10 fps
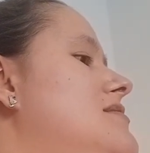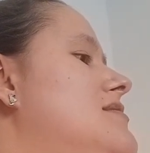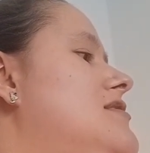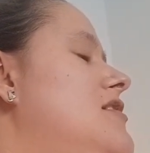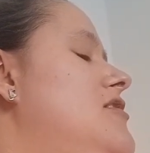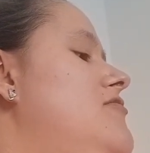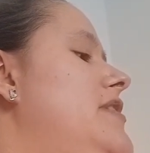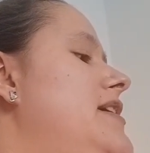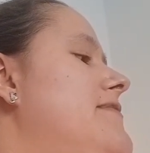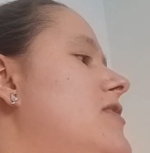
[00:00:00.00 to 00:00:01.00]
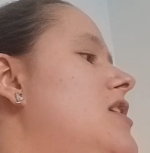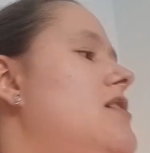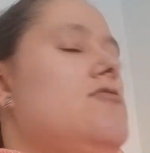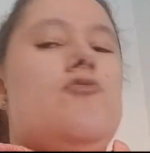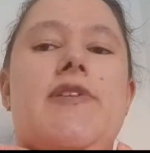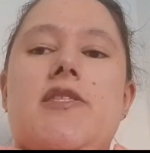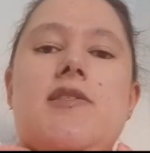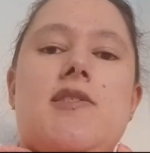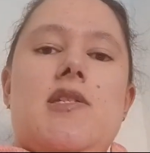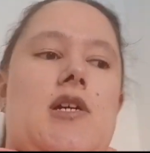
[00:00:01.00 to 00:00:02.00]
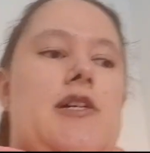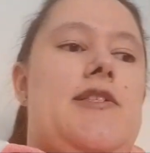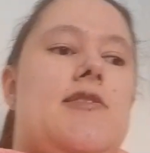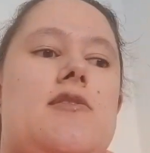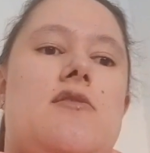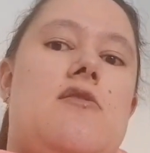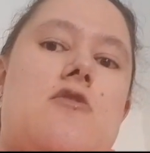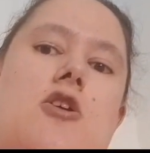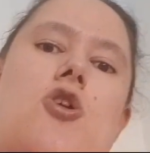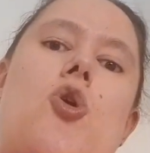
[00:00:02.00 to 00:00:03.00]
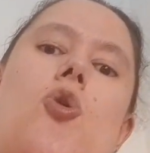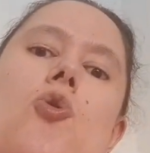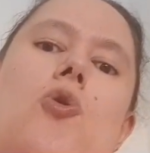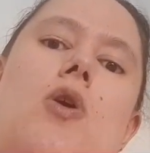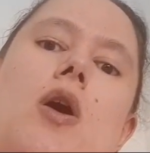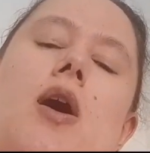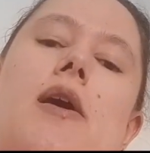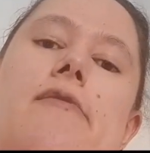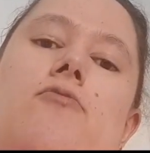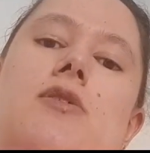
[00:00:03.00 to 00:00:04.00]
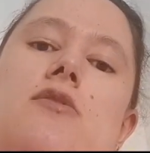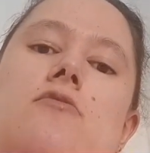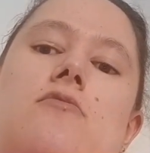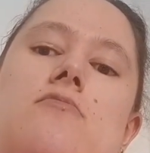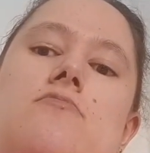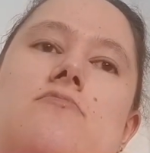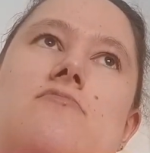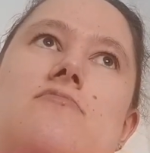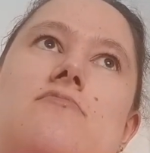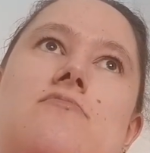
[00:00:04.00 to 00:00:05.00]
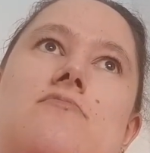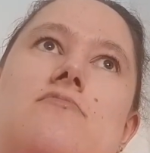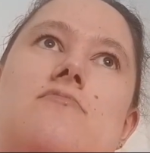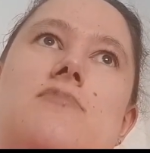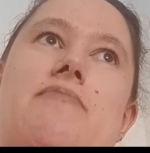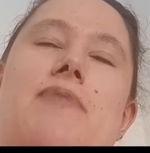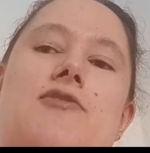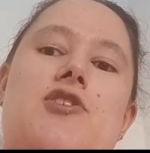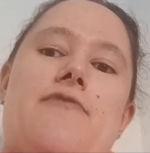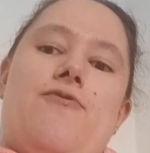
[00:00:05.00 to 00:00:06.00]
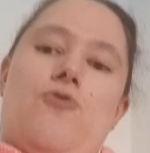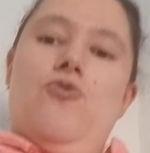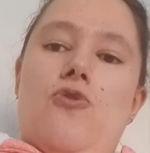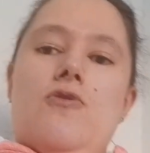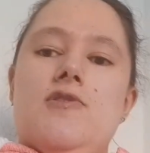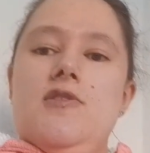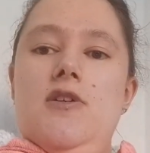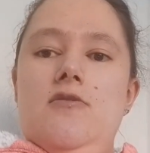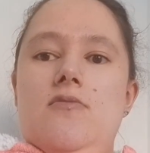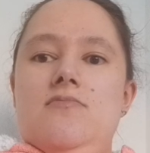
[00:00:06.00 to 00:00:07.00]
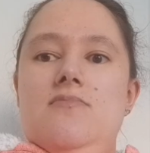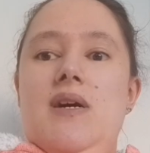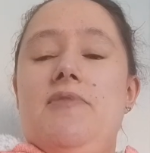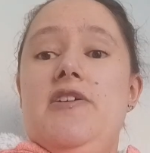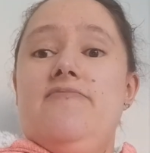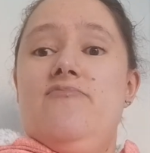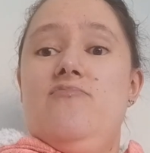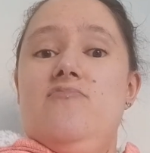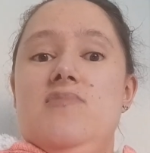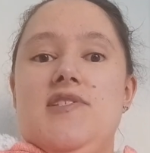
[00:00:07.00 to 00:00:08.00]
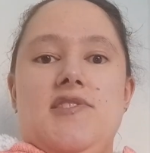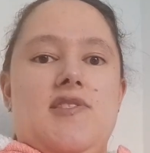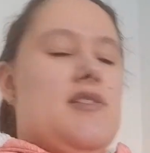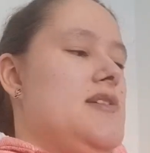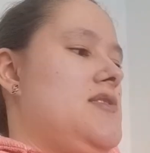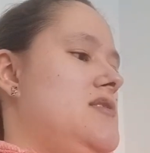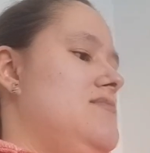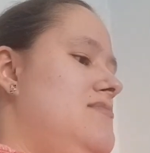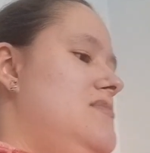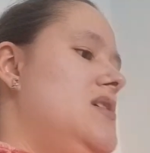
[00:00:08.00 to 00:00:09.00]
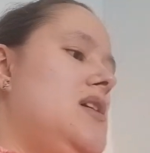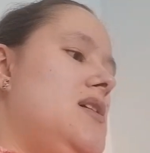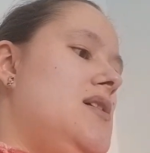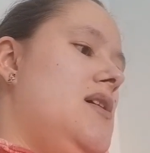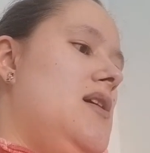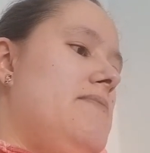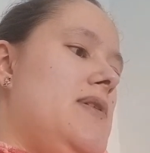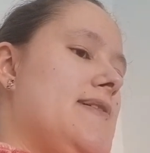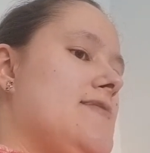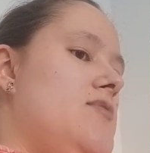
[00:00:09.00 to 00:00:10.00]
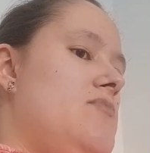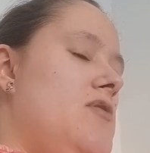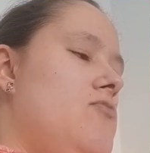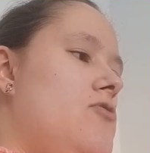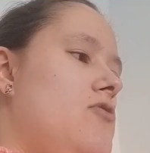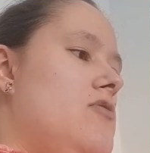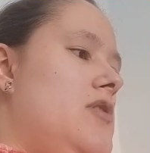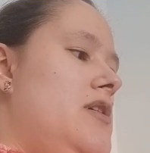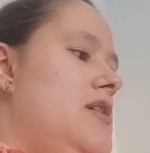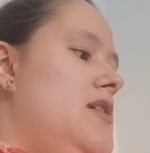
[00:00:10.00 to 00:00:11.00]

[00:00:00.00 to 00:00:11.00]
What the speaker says: So either I will read this tonight, or I'm about to go for a walk, so I might listen to this as I'm on my walk